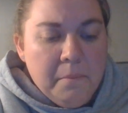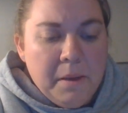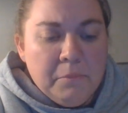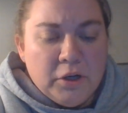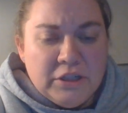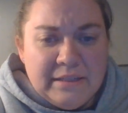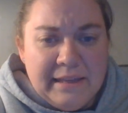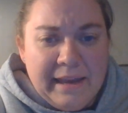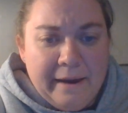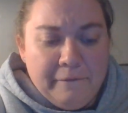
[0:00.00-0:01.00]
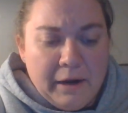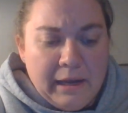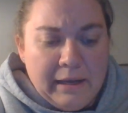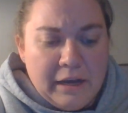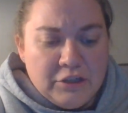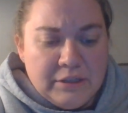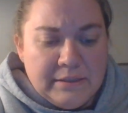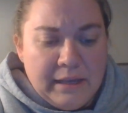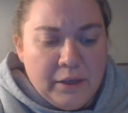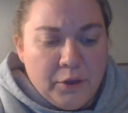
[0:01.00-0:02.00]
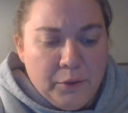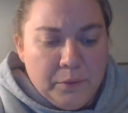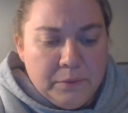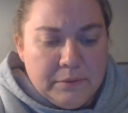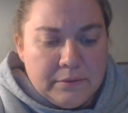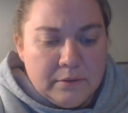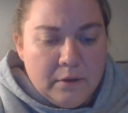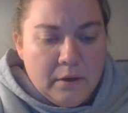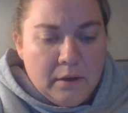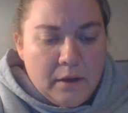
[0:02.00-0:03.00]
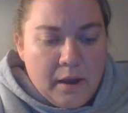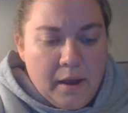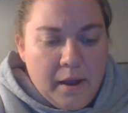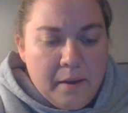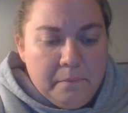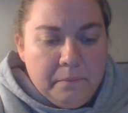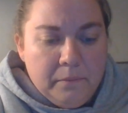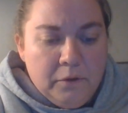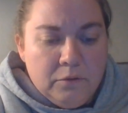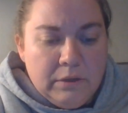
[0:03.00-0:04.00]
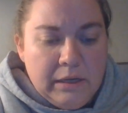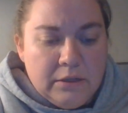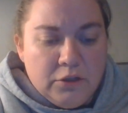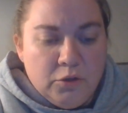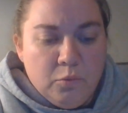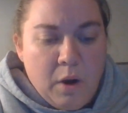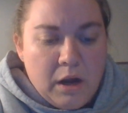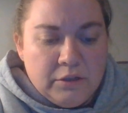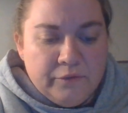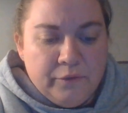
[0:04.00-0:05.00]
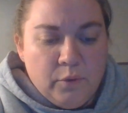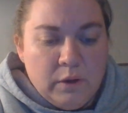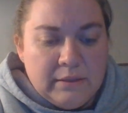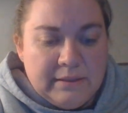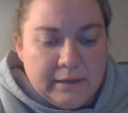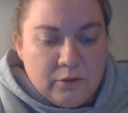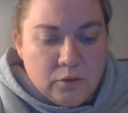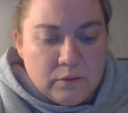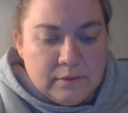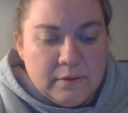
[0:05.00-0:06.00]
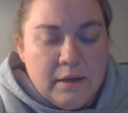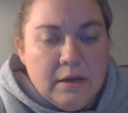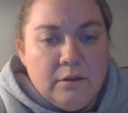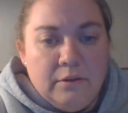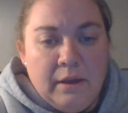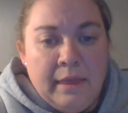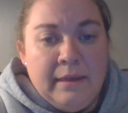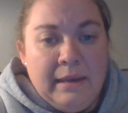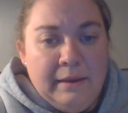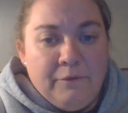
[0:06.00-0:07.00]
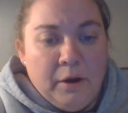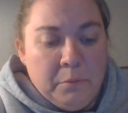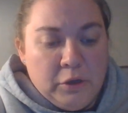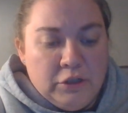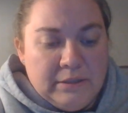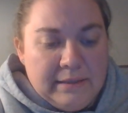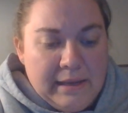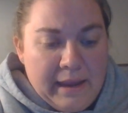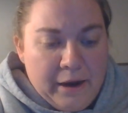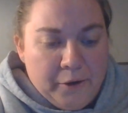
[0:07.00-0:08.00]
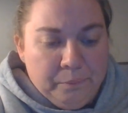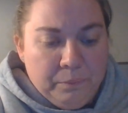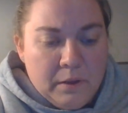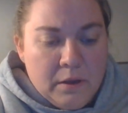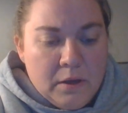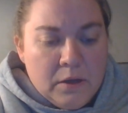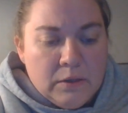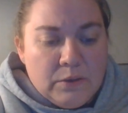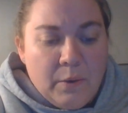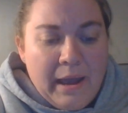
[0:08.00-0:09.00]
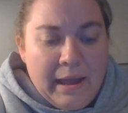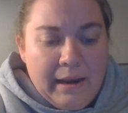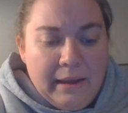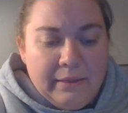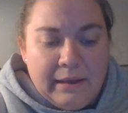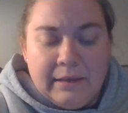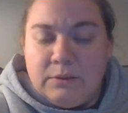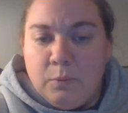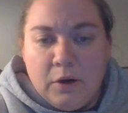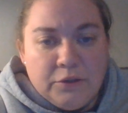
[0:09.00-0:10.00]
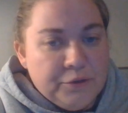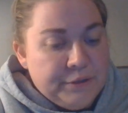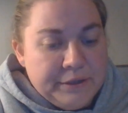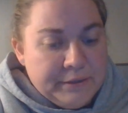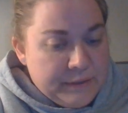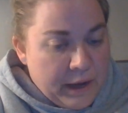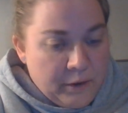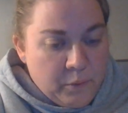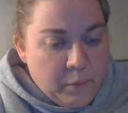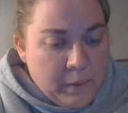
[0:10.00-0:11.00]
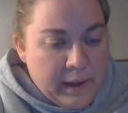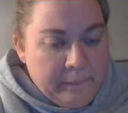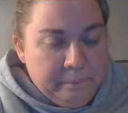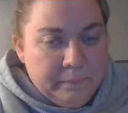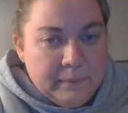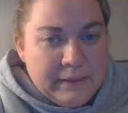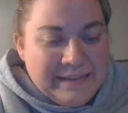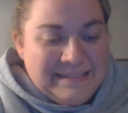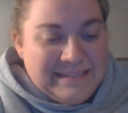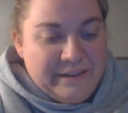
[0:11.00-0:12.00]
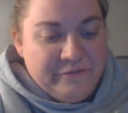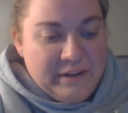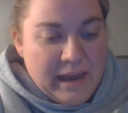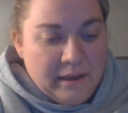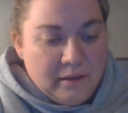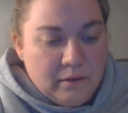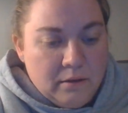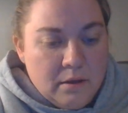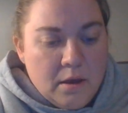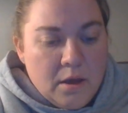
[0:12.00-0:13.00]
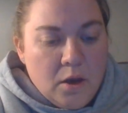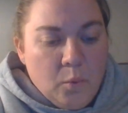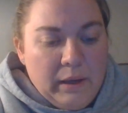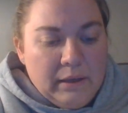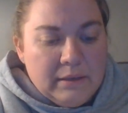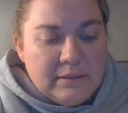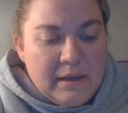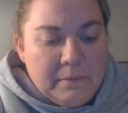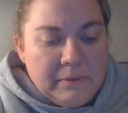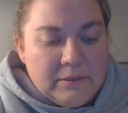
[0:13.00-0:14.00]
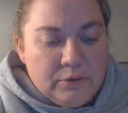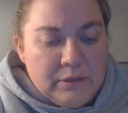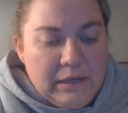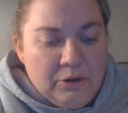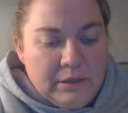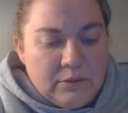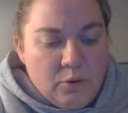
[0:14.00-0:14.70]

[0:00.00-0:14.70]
Emergency care for concussions includes you need to watch for signals and the need for emergency care. So a headache that gets worse or does not go away, a stiff neck, weakness, numbness, or decreased